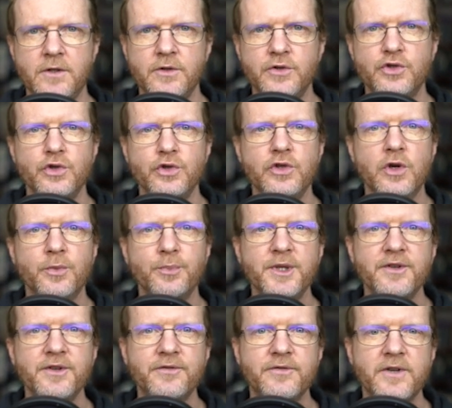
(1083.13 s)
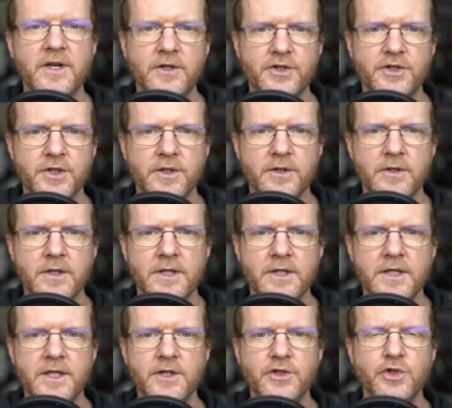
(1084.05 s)
should not be a function,
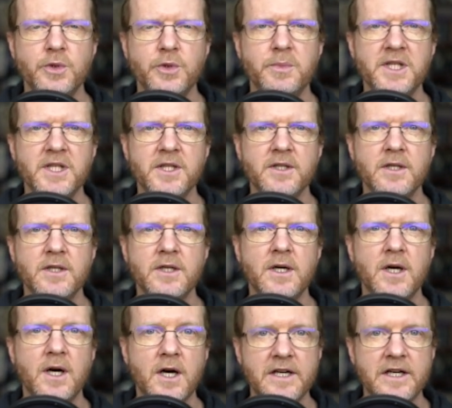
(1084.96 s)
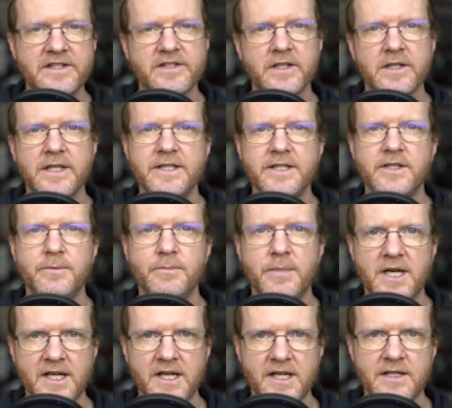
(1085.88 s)
it should be an isolated
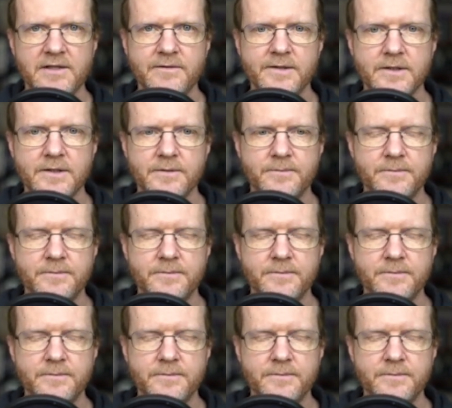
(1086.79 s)
behavior.